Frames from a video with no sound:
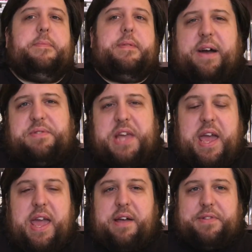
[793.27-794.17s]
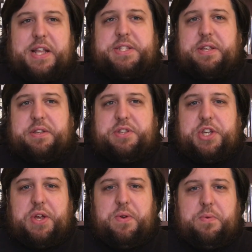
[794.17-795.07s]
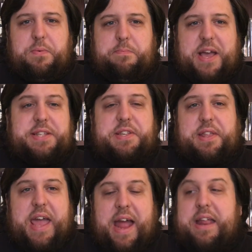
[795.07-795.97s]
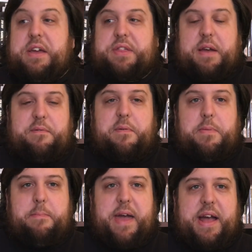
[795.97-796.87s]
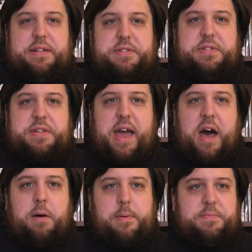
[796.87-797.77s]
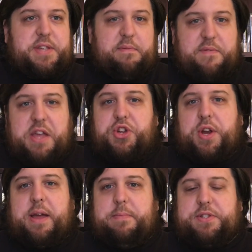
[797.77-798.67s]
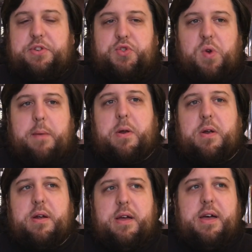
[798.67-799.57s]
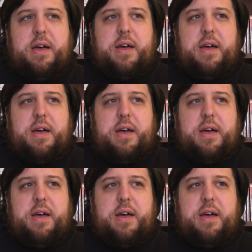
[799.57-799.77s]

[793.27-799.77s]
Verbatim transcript: Now, taking a listen to basically anything from the band's albums that feature him as a drummer,